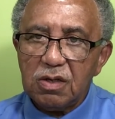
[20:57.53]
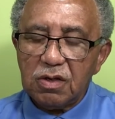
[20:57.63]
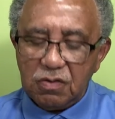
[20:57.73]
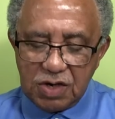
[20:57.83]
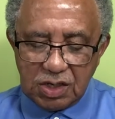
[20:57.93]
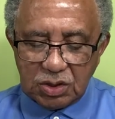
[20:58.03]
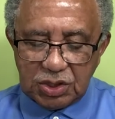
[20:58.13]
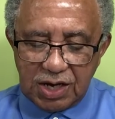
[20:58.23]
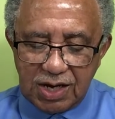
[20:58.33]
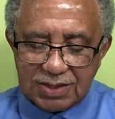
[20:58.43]
The Greek
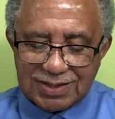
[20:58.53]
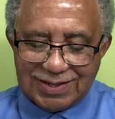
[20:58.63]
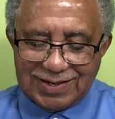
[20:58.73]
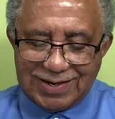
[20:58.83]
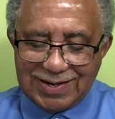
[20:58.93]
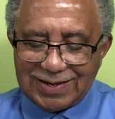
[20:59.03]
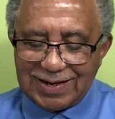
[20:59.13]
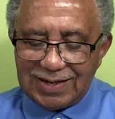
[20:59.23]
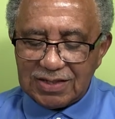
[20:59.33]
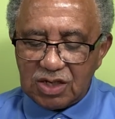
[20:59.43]
text
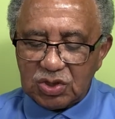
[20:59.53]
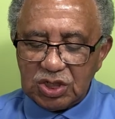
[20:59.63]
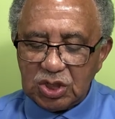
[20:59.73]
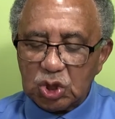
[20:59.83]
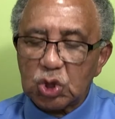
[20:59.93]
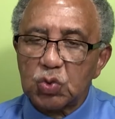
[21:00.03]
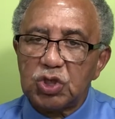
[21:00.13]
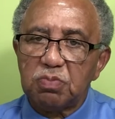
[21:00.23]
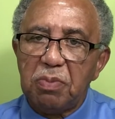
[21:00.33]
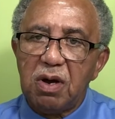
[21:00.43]
indicate that Jesus'
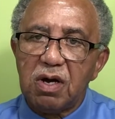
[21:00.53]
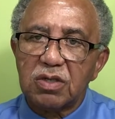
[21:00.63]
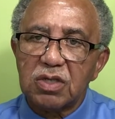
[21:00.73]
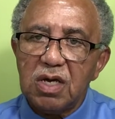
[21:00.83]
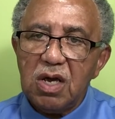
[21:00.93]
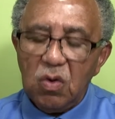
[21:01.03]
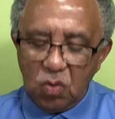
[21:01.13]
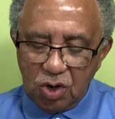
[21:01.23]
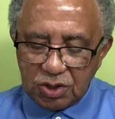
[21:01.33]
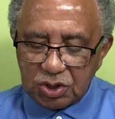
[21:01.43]
response
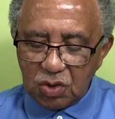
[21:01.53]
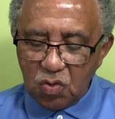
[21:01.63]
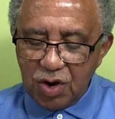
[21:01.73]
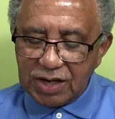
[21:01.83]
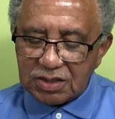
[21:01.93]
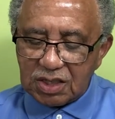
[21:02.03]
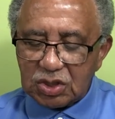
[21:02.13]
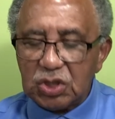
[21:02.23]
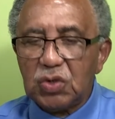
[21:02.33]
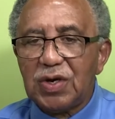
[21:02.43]
was
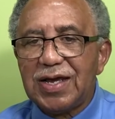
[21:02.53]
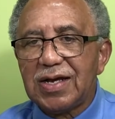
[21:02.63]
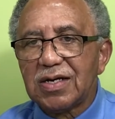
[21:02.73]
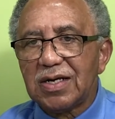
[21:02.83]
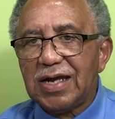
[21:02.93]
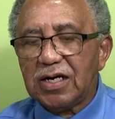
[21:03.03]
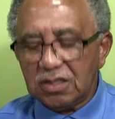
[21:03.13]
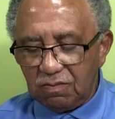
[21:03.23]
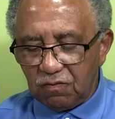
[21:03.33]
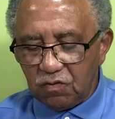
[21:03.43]
directed to a
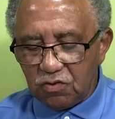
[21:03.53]
collective